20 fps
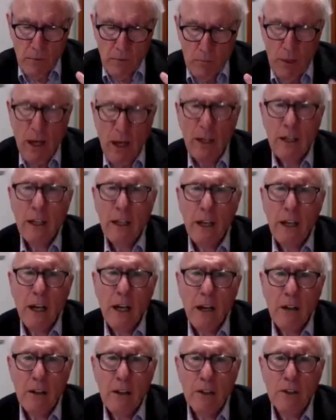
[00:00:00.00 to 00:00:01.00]

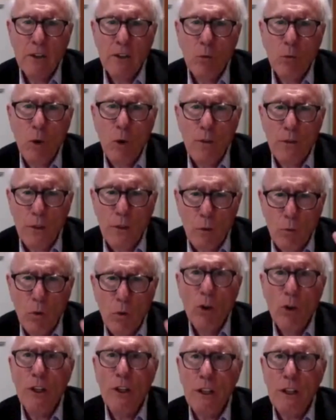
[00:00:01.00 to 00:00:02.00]
Pākehā as to what the
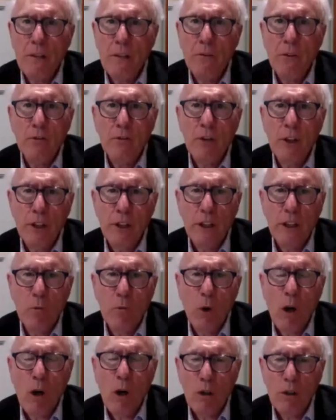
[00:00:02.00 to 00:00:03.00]
wording of the treaty
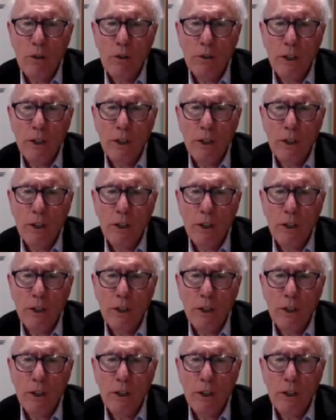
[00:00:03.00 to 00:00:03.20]
was.